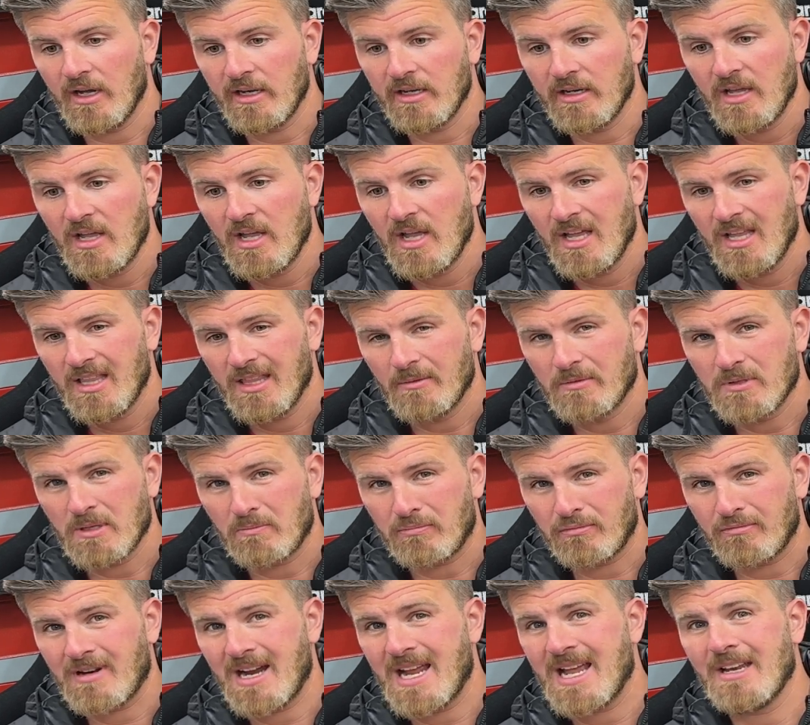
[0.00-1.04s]
And there was a
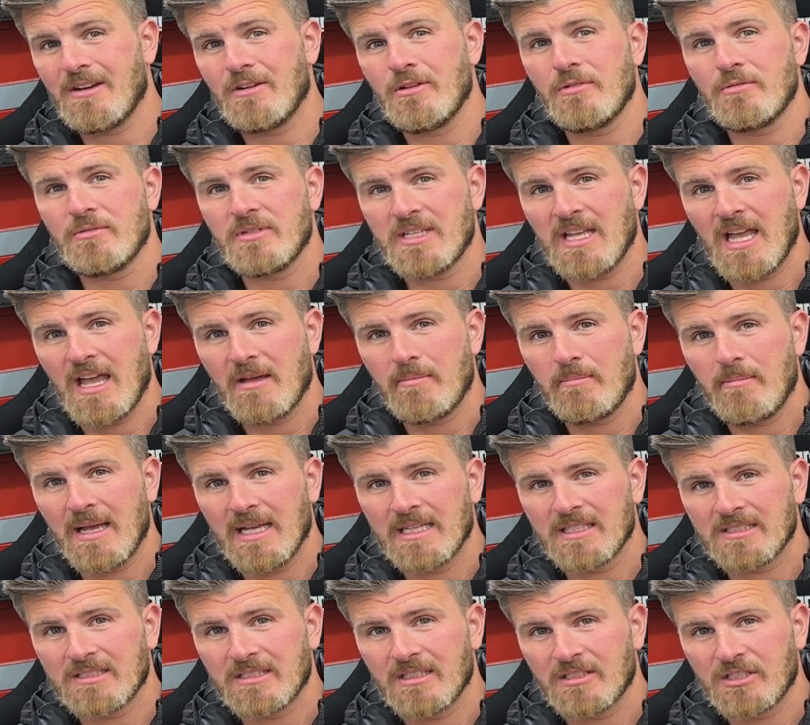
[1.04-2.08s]
brand new set of
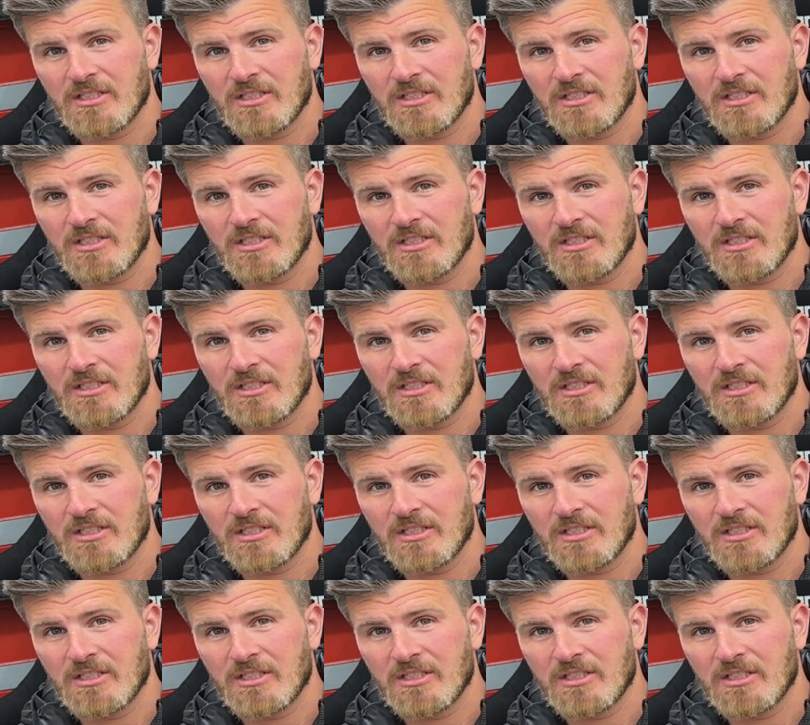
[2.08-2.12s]
Metzler